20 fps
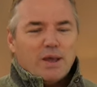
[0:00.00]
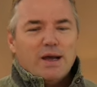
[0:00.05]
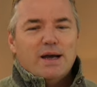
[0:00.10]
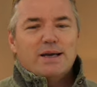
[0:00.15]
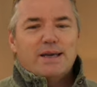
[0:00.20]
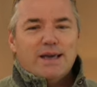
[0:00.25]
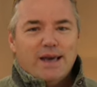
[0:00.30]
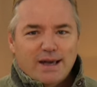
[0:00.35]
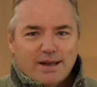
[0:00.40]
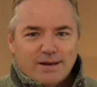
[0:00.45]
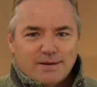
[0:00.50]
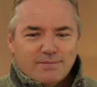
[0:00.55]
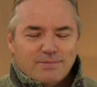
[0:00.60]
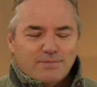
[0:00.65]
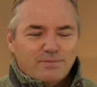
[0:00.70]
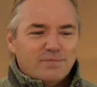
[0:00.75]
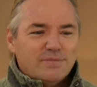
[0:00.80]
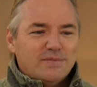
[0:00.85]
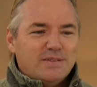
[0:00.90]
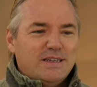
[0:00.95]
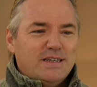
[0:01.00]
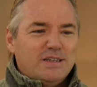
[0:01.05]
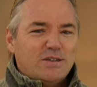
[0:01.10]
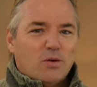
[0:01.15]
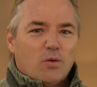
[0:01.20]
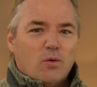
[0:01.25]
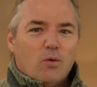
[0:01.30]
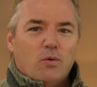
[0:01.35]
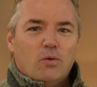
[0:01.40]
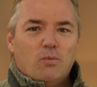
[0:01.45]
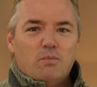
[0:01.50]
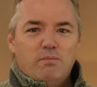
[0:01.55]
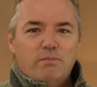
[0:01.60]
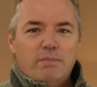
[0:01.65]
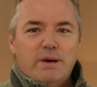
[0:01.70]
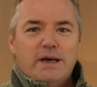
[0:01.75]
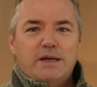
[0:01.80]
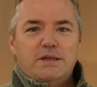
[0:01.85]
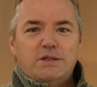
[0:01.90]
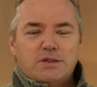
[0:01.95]
Again, these are all
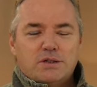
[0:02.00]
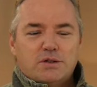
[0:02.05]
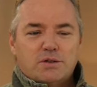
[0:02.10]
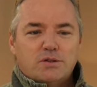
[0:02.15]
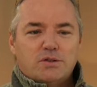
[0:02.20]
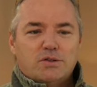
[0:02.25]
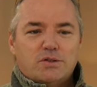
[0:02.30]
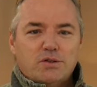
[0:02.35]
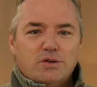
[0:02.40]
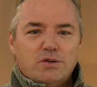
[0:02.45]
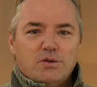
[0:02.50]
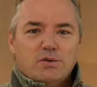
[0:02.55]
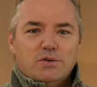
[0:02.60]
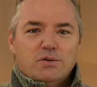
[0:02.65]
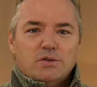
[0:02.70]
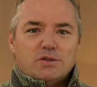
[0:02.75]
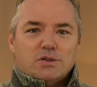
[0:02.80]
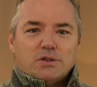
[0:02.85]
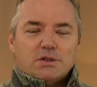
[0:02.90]
major concerns,